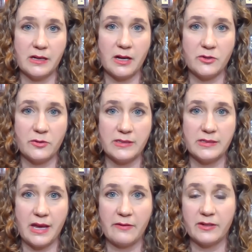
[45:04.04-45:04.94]
that countries
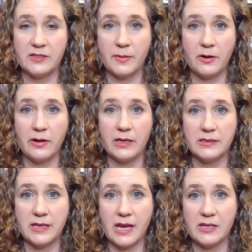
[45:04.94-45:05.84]
have
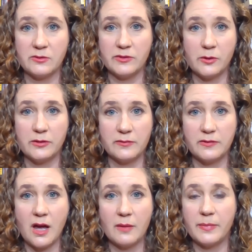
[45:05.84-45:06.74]
experienced as a result of
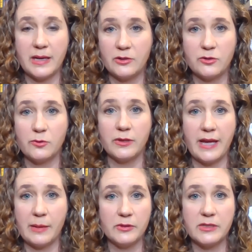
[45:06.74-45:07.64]
not being truly
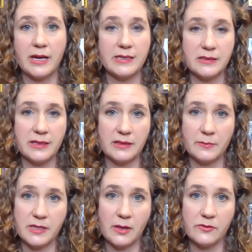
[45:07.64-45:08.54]
able to isolate
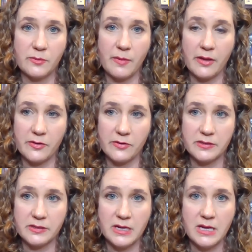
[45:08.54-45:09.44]
themselves from
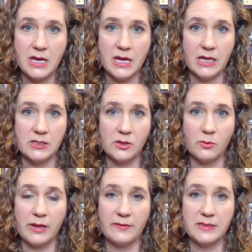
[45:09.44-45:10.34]
others. And so
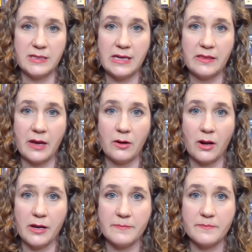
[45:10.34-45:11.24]
we have seen that,
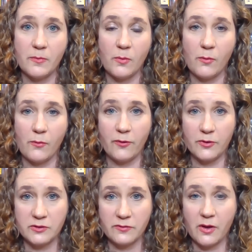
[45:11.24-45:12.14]

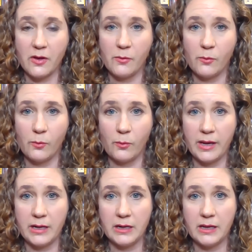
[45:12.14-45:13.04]
first of all,
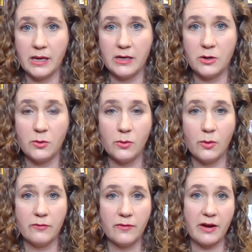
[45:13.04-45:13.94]
when a
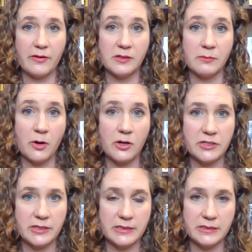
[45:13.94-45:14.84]
new virus
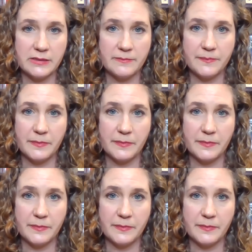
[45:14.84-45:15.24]
emerges,